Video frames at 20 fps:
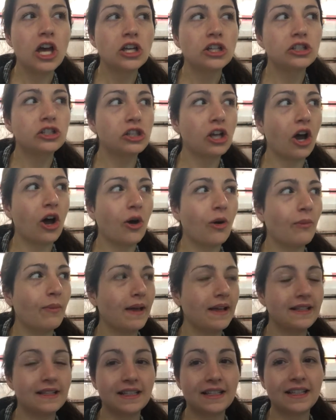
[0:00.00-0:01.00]
So
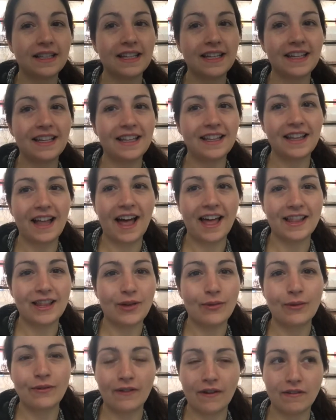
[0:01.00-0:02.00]
basically, like,
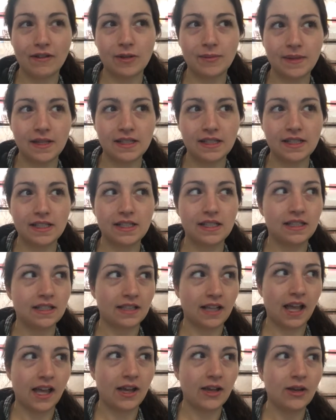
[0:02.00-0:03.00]
they were very busy because
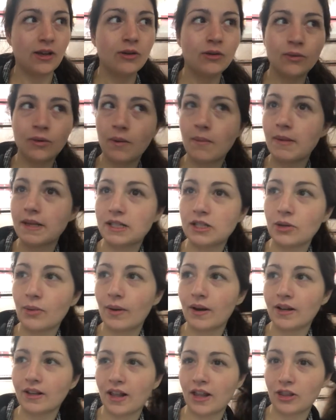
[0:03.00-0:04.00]
they were missing
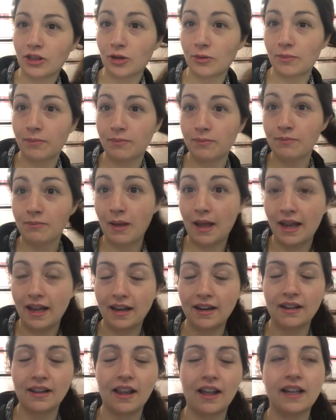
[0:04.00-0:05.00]
one of, like, their
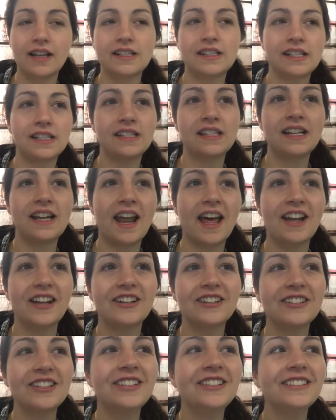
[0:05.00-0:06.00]
main, like, assistant
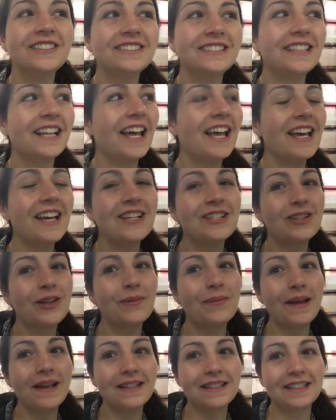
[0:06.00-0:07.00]
editors. So
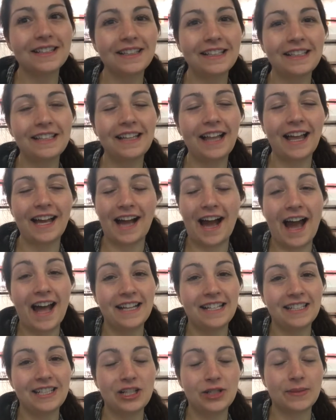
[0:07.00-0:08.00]
basically, like, I
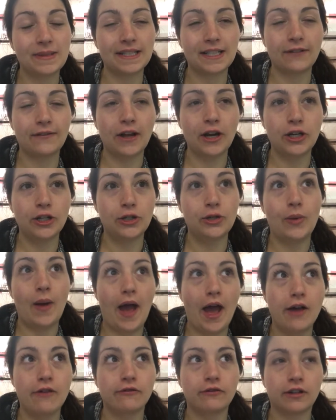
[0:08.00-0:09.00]
had to teach myself how to do
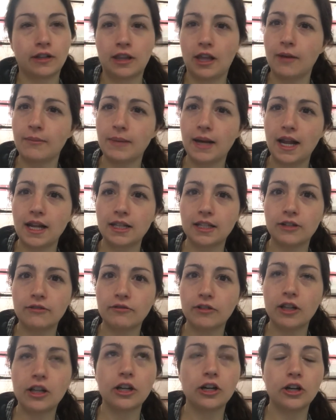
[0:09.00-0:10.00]
everything. But I did
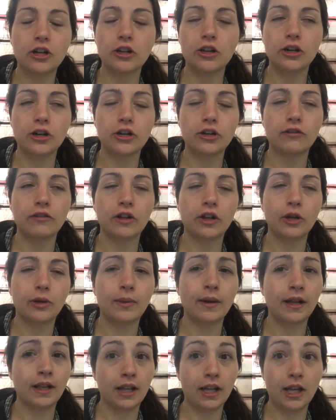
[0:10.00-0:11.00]
really good. Learned it really
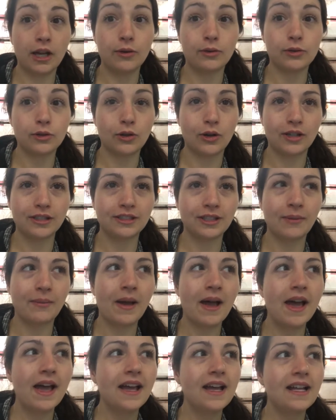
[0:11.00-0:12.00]
quickly. It was
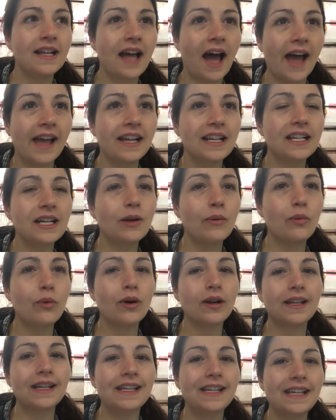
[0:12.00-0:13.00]
awesome. I ended up
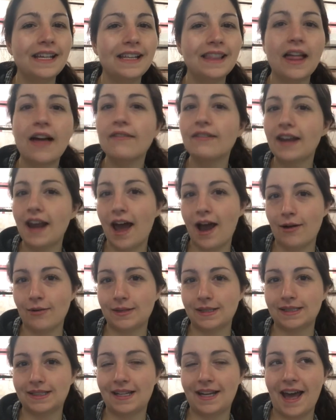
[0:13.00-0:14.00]
working 11
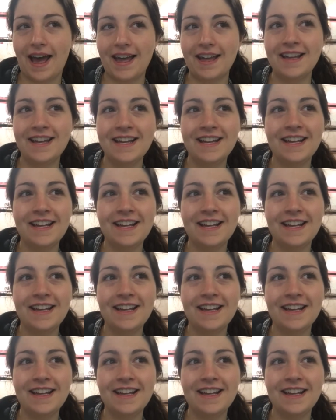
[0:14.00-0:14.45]
hours today.